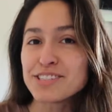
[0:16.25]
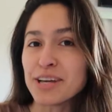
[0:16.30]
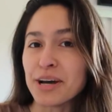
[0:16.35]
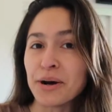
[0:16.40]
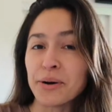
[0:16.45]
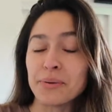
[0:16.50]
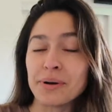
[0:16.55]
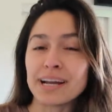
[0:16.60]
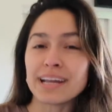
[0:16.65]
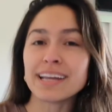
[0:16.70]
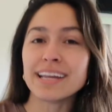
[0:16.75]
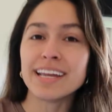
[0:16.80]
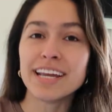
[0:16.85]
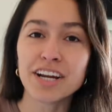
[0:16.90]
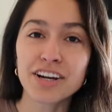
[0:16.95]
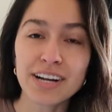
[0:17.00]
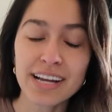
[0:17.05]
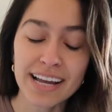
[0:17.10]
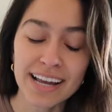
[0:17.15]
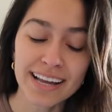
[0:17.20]
so
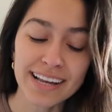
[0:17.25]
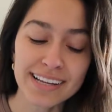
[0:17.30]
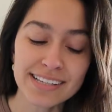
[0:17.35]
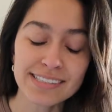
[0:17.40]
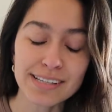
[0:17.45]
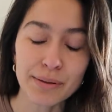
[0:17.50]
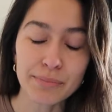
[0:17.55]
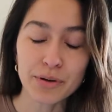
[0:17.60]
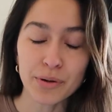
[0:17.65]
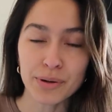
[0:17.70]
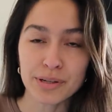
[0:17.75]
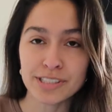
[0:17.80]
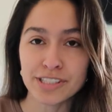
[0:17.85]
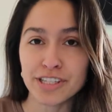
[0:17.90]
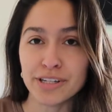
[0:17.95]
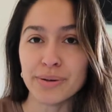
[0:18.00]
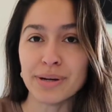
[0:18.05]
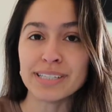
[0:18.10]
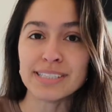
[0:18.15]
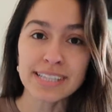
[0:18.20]
here it is. I'm going
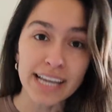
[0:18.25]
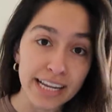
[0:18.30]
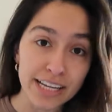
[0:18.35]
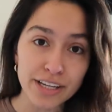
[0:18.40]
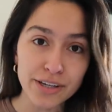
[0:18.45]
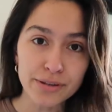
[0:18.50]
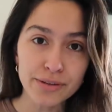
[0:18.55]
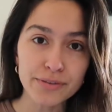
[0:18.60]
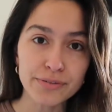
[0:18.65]
to take you